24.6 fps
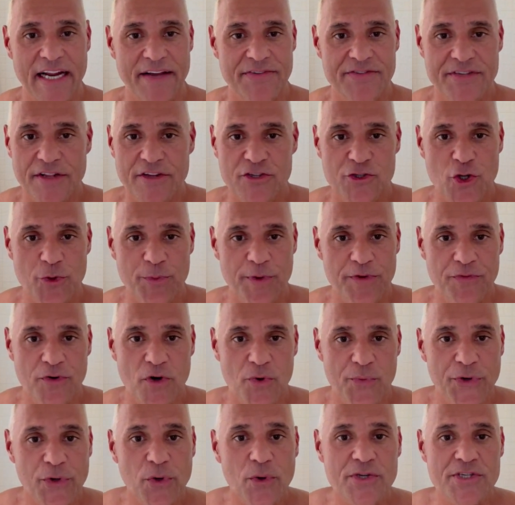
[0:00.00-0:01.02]
I said this to you before,
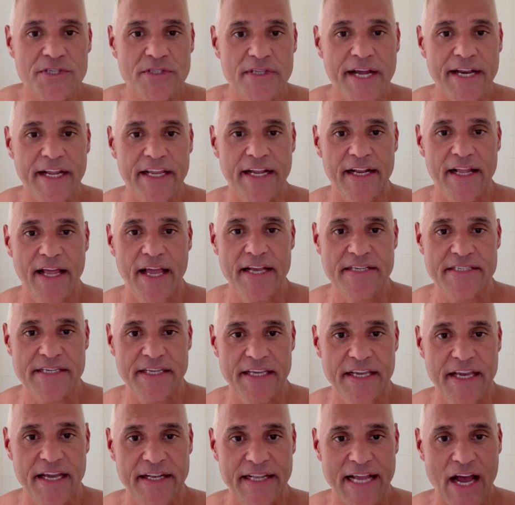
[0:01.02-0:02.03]
when you go sledding as
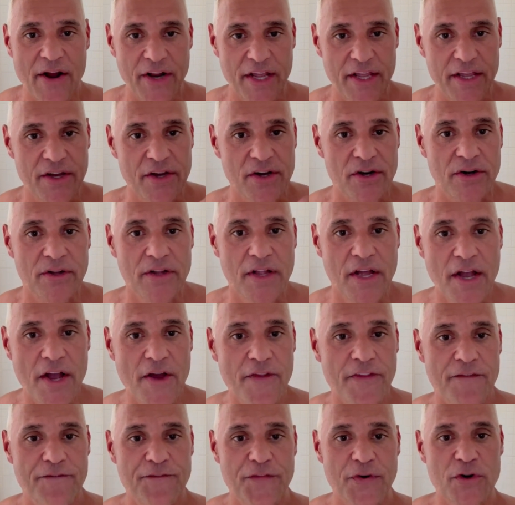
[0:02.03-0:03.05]
a kid down a hill,
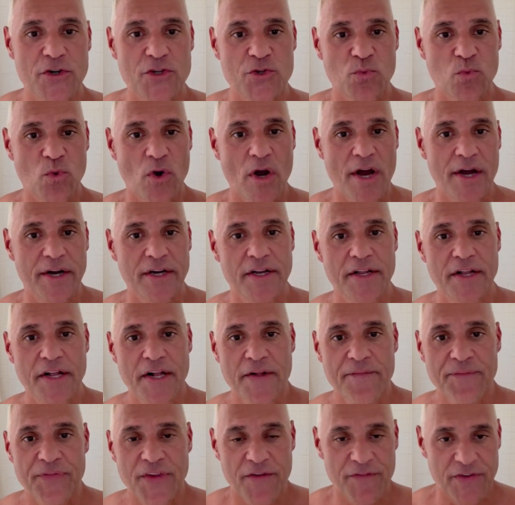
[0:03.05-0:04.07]
the first run,
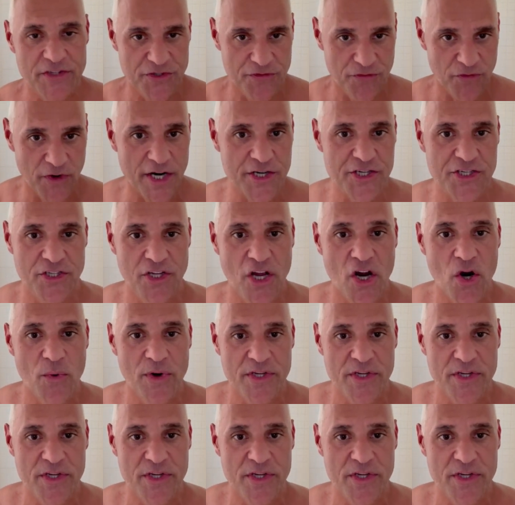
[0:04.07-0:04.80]
if it's fresh snow,